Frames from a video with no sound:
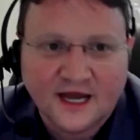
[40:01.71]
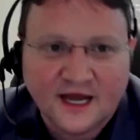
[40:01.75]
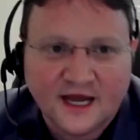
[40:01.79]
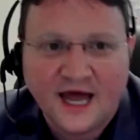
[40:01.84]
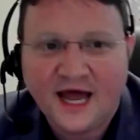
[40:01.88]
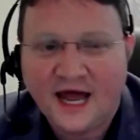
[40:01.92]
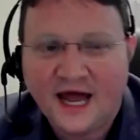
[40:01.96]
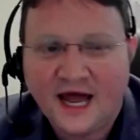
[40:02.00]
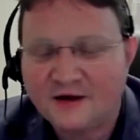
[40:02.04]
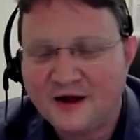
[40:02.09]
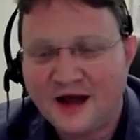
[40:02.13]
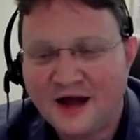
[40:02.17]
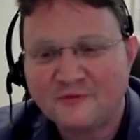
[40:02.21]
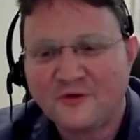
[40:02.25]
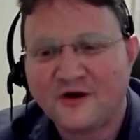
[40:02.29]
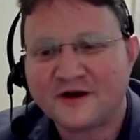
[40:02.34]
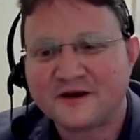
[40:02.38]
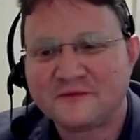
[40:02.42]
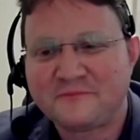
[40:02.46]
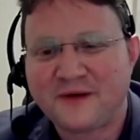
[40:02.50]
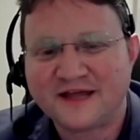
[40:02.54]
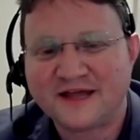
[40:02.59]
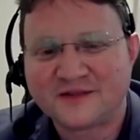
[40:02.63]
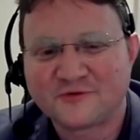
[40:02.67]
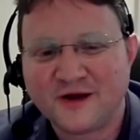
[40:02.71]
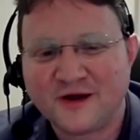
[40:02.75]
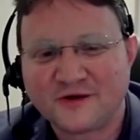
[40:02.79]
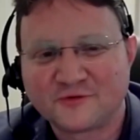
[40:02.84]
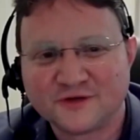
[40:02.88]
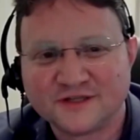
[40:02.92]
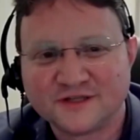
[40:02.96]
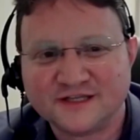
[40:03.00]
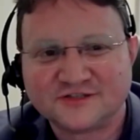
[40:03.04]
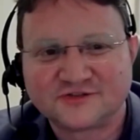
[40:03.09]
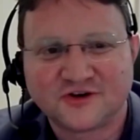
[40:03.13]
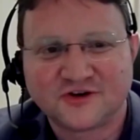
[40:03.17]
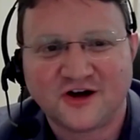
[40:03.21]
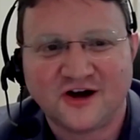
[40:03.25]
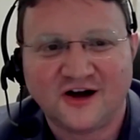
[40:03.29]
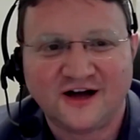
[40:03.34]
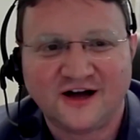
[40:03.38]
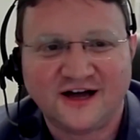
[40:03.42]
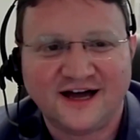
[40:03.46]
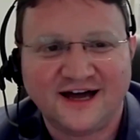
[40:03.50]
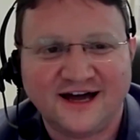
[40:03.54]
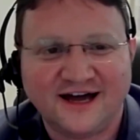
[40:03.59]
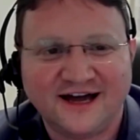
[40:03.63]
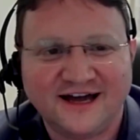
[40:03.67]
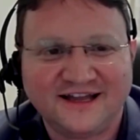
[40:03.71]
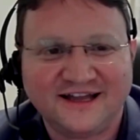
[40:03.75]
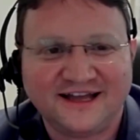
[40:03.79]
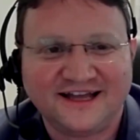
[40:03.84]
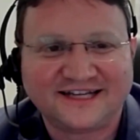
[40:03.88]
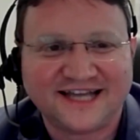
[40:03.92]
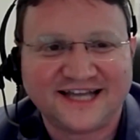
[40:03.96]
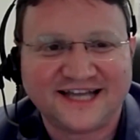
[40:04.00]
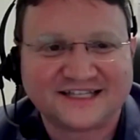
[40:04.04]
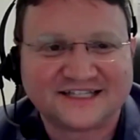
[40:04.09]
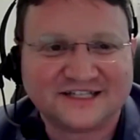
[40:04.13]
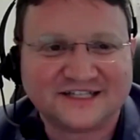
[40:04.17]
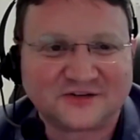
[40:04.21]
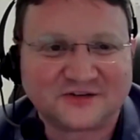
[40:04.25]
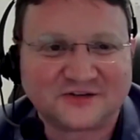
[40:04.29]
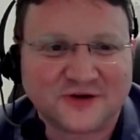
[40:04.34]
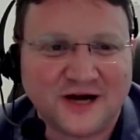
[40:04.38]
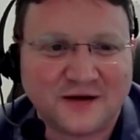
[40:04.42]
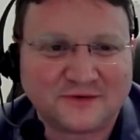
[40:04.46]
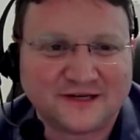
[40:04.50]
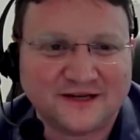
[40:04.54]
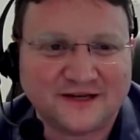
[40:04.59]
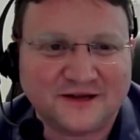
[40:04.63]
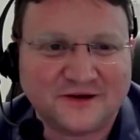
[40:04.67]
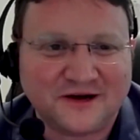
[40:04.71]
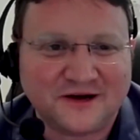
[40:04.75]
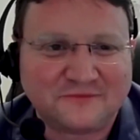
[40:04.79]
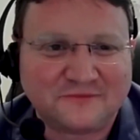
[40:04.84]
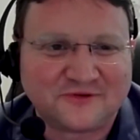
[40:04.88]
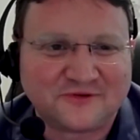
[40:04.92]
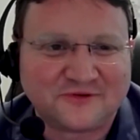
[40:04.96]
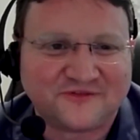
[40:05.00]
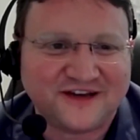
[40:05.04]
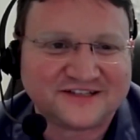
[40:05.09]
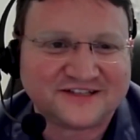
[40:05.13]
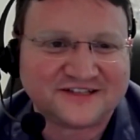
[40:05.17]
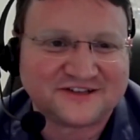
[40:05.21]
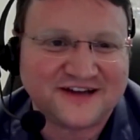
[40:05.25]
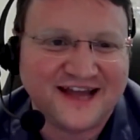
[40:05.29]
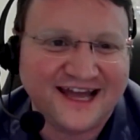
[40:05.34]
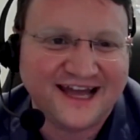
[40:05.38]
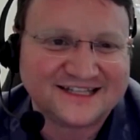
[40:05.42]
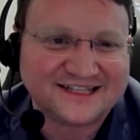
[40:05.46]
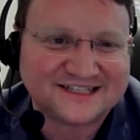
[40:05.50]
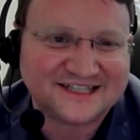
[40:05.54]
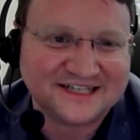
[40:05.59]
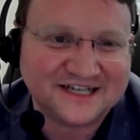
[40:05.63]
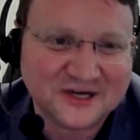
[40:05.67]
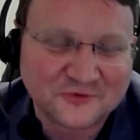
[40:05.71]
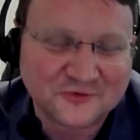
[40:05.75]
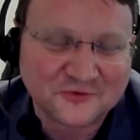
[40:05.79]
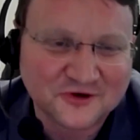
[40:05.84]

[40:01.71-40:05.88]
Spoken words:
I want to, by the way, really draw attention to Robert, Professor Hansen here.